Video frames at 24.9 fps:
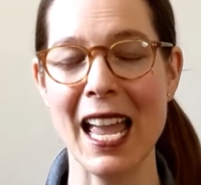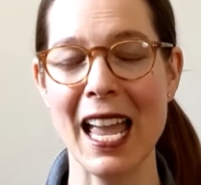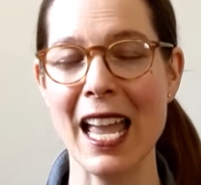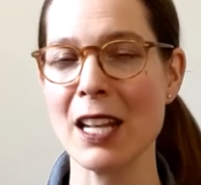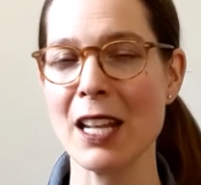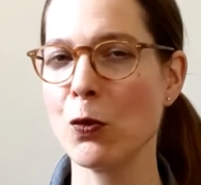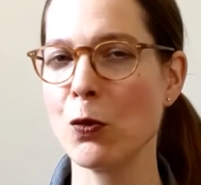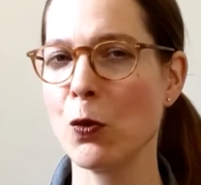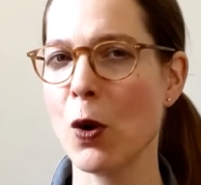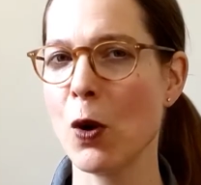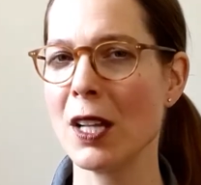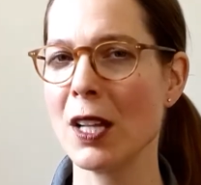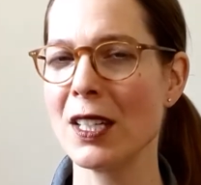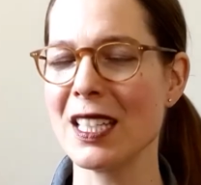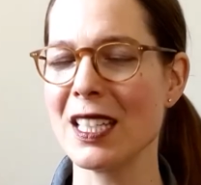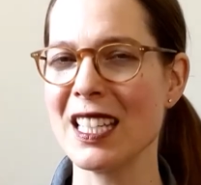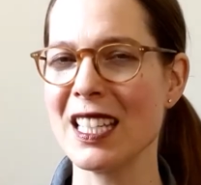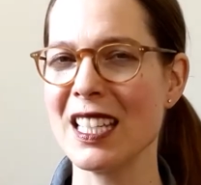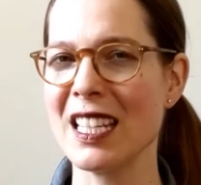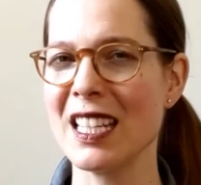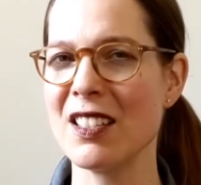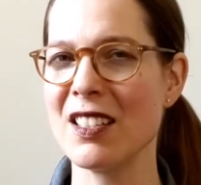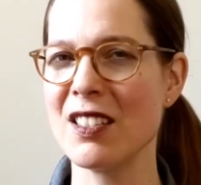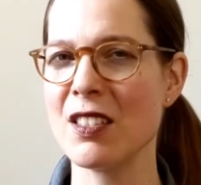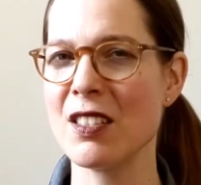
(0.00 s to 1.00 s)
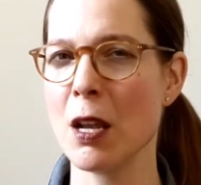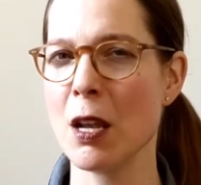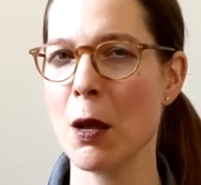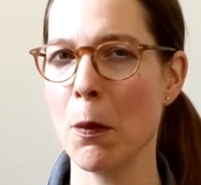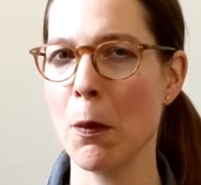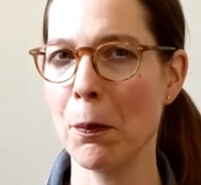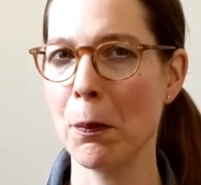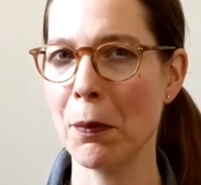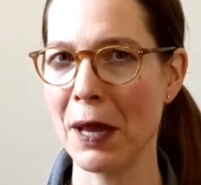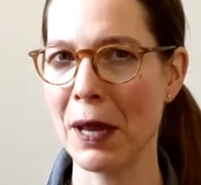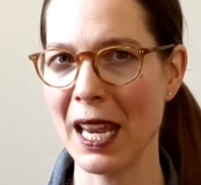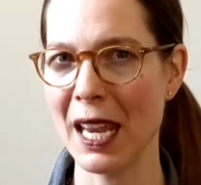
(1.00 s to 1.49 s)
and what is
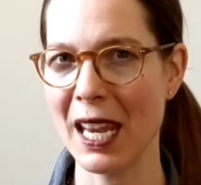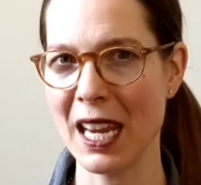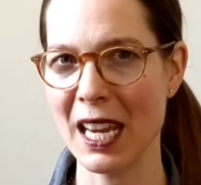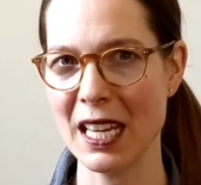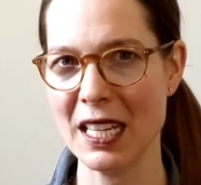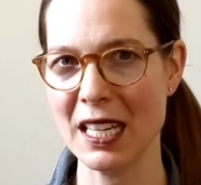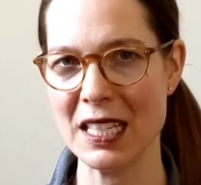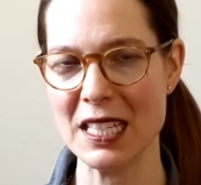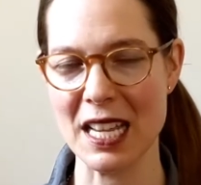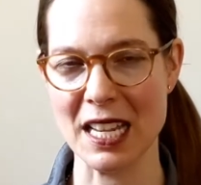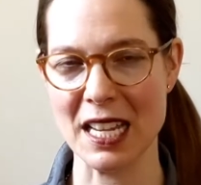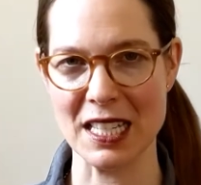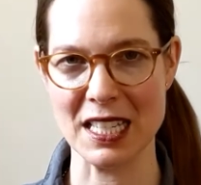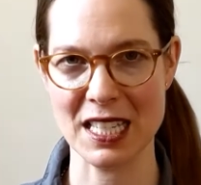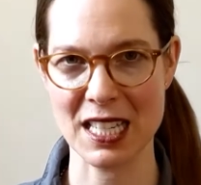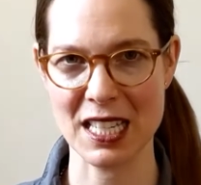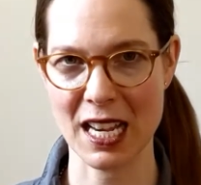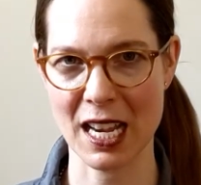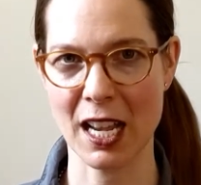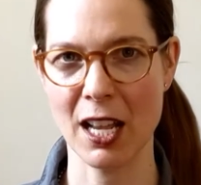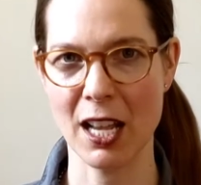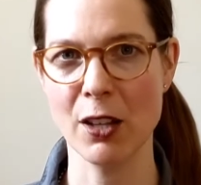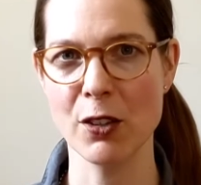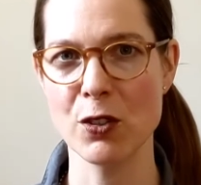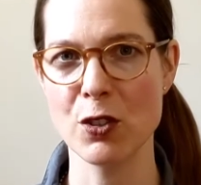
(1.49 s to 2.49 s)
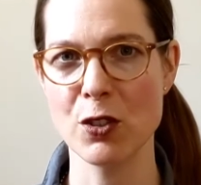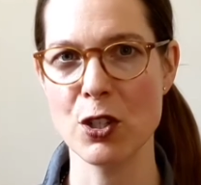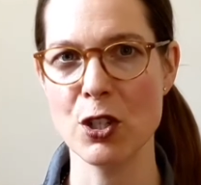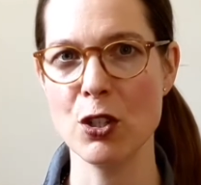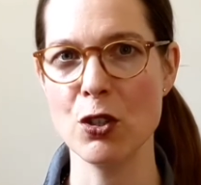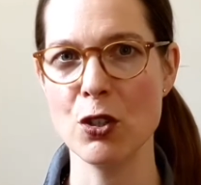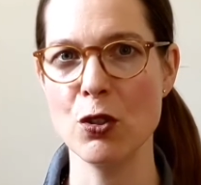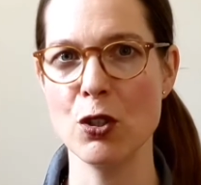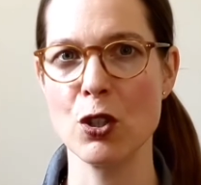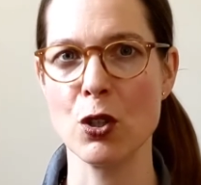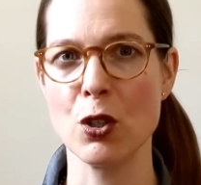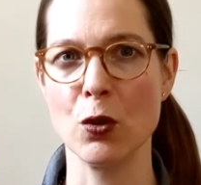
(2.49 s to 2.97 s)
pain that tells
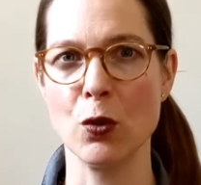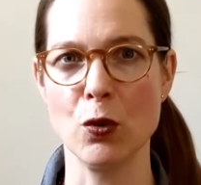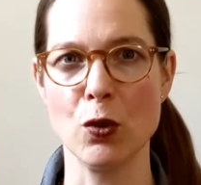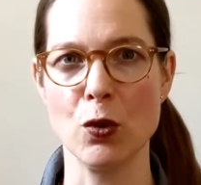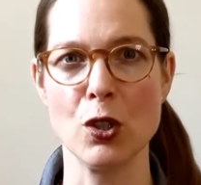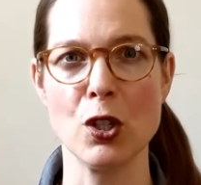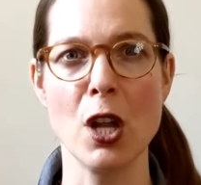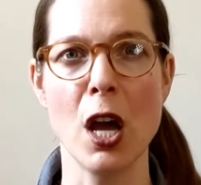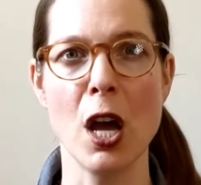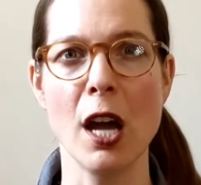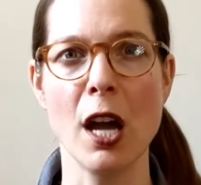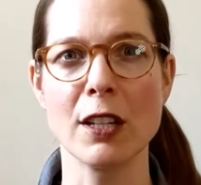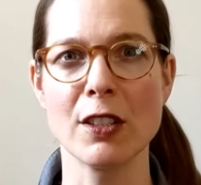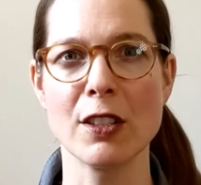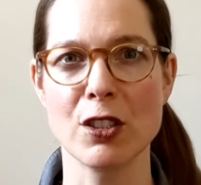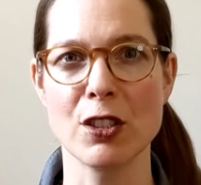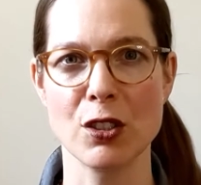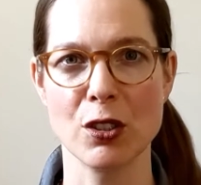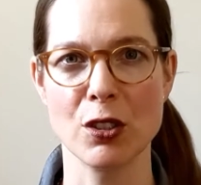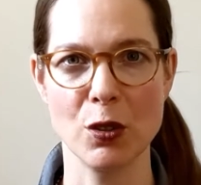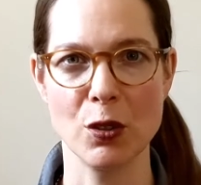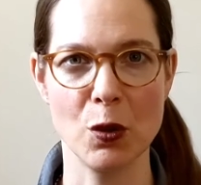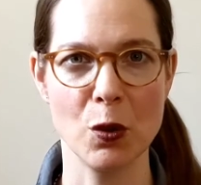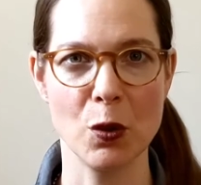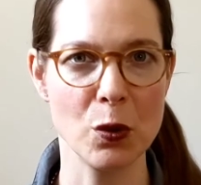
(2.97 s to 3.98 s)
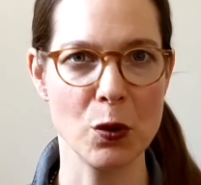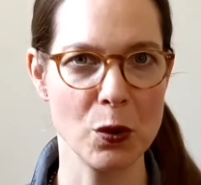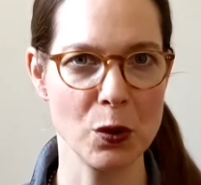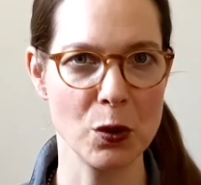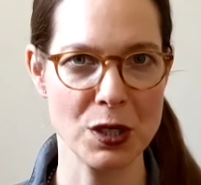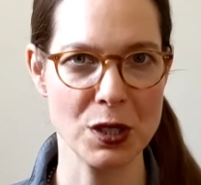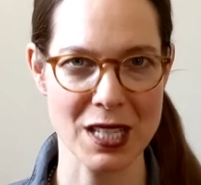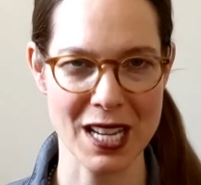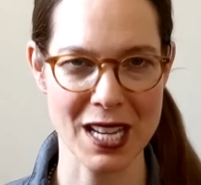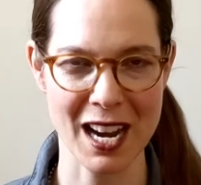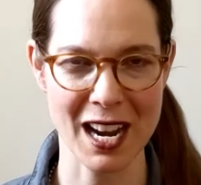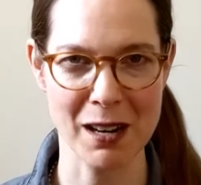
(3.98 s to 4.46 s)
you to not
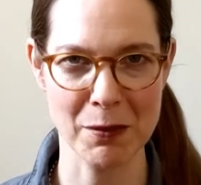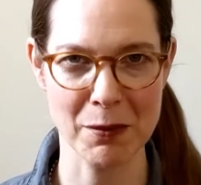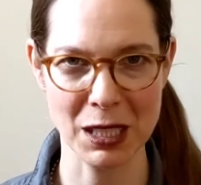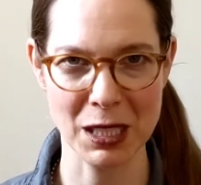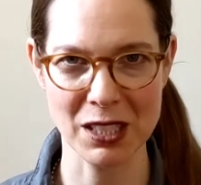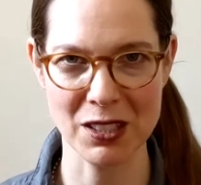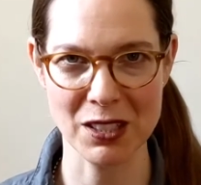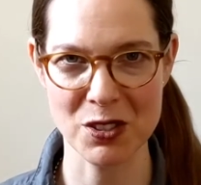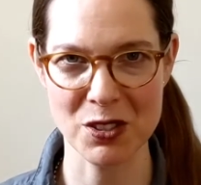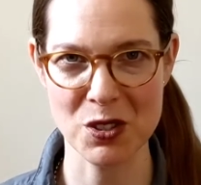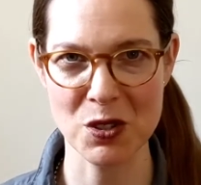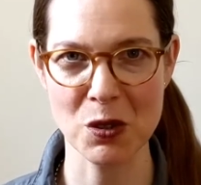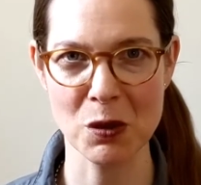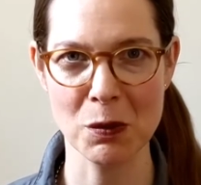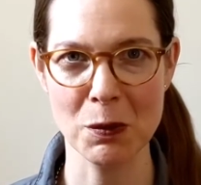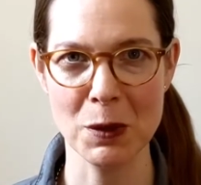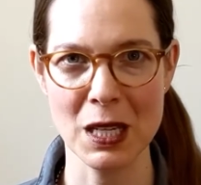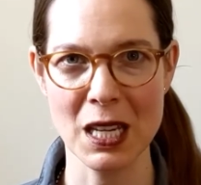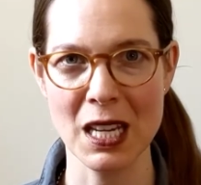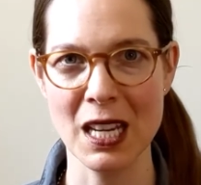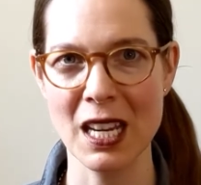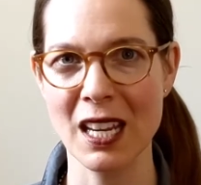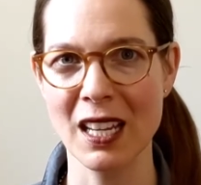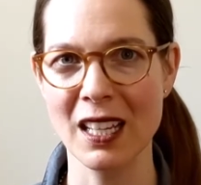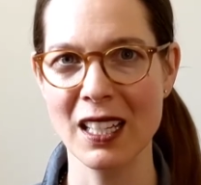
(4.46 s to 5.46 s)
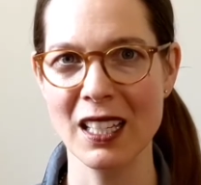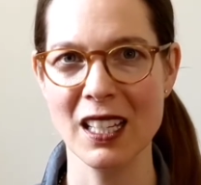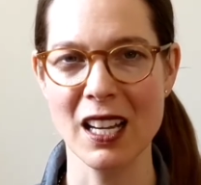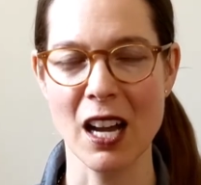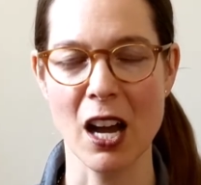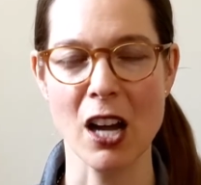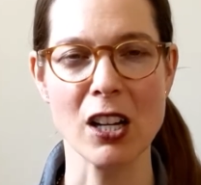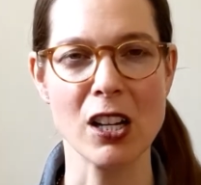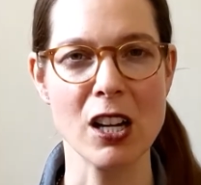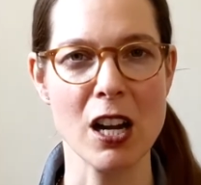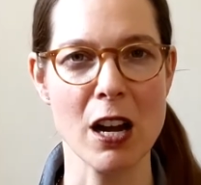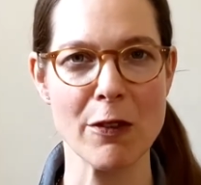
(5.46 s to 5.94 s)
go there because you'll be
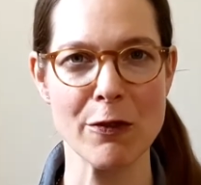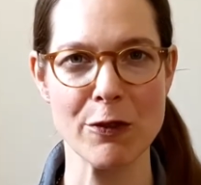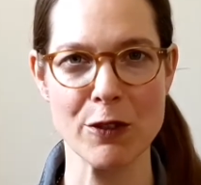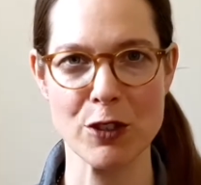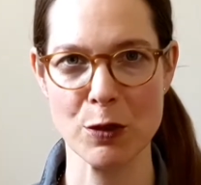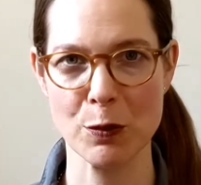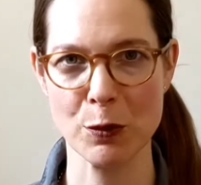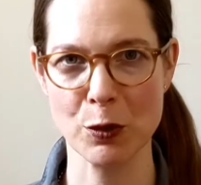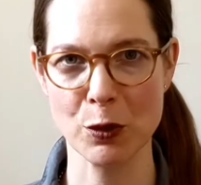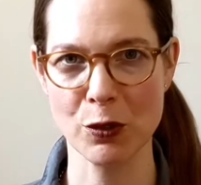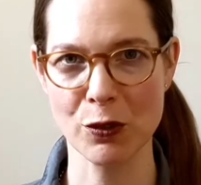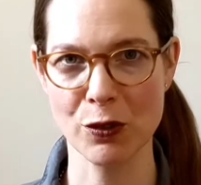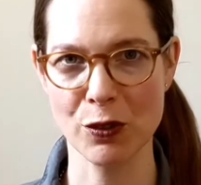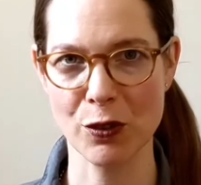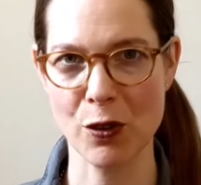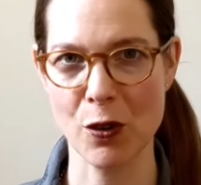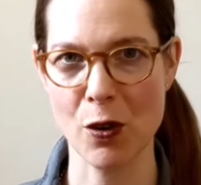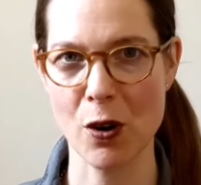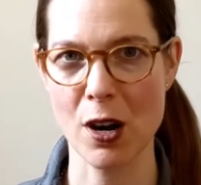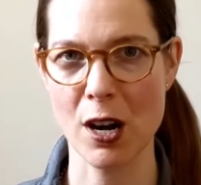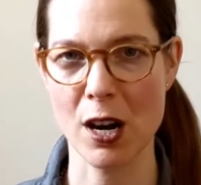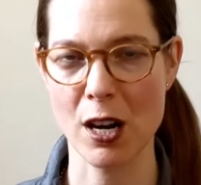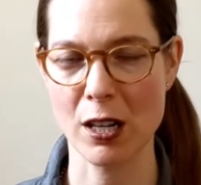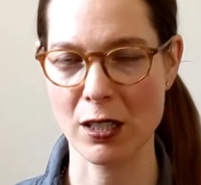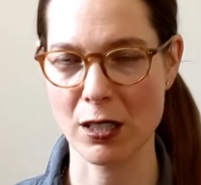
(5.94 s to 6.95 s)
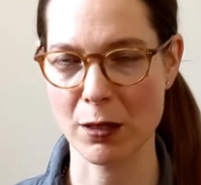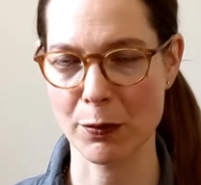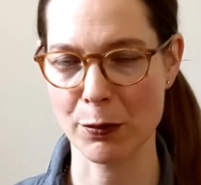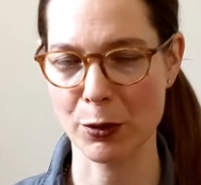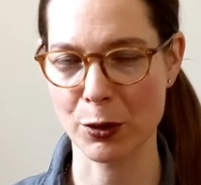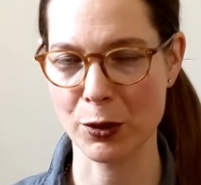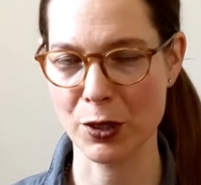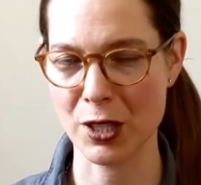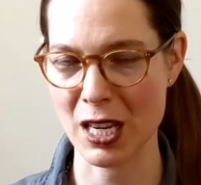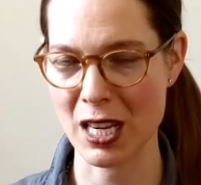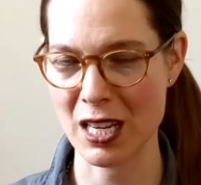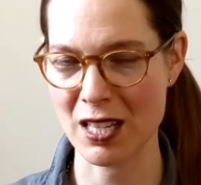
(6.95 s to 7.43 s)
uncomfortable for a
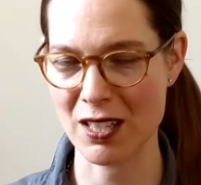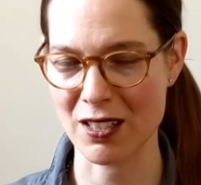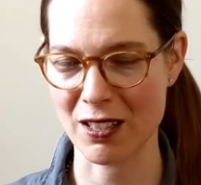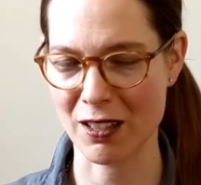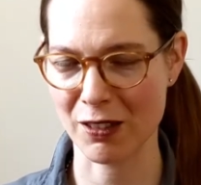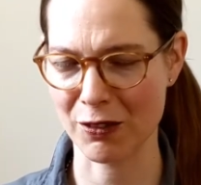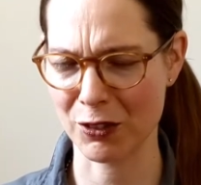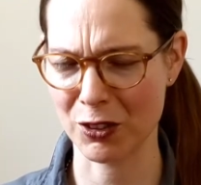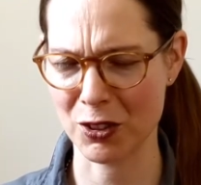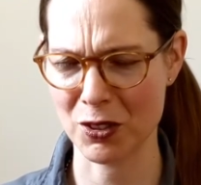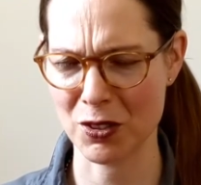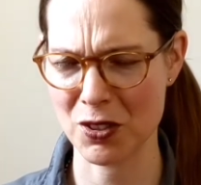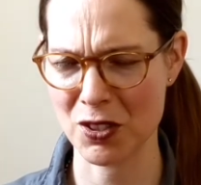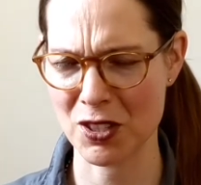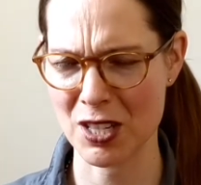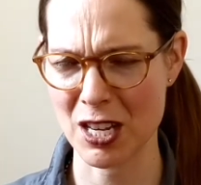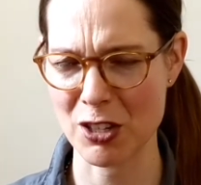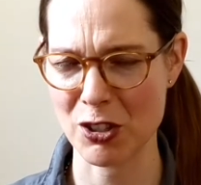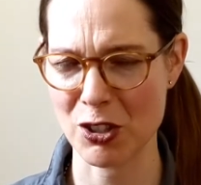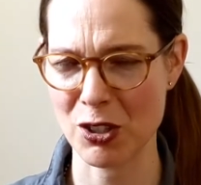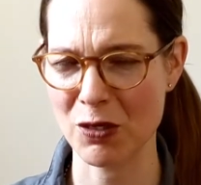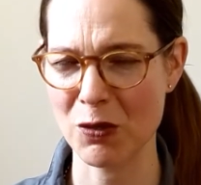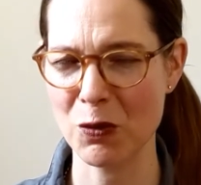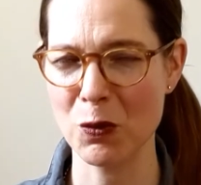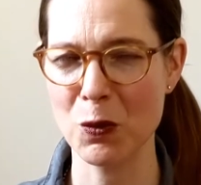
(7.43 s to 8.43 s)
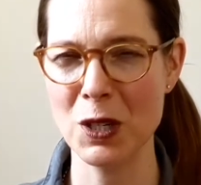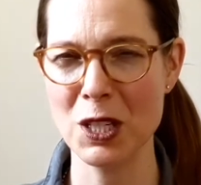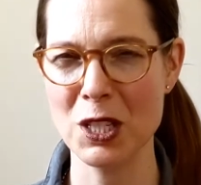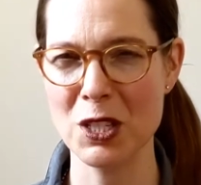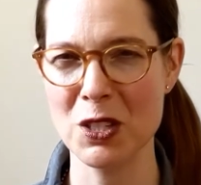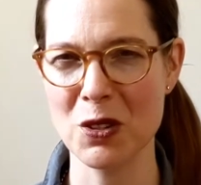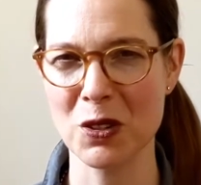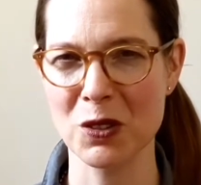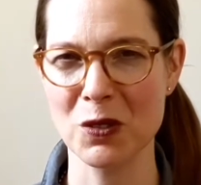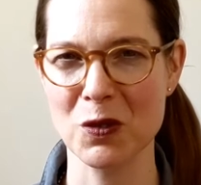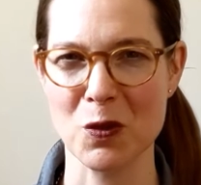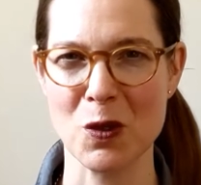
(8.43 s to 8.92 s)
couple days after the session. We
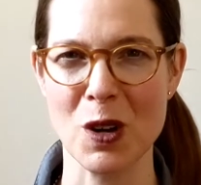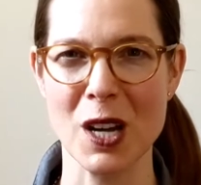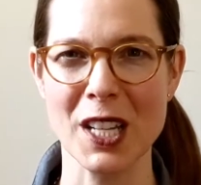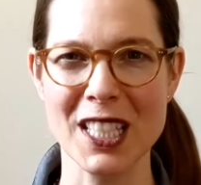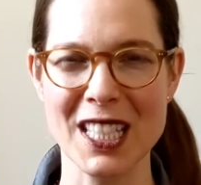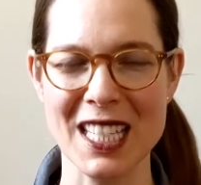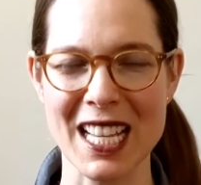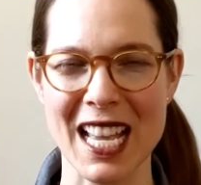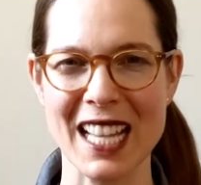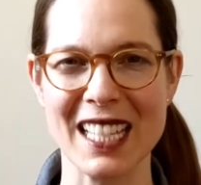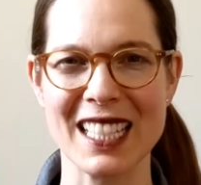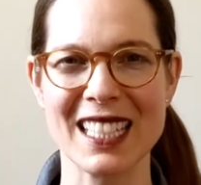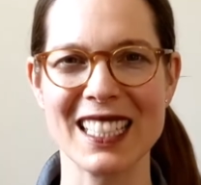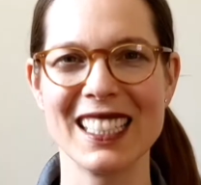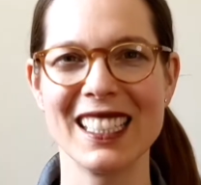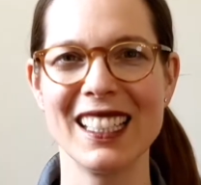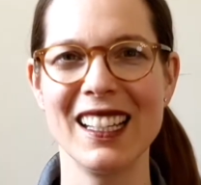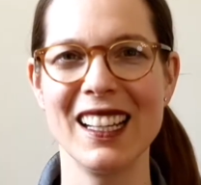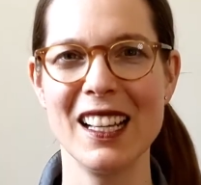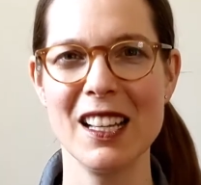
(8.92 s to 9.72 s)
don't want that.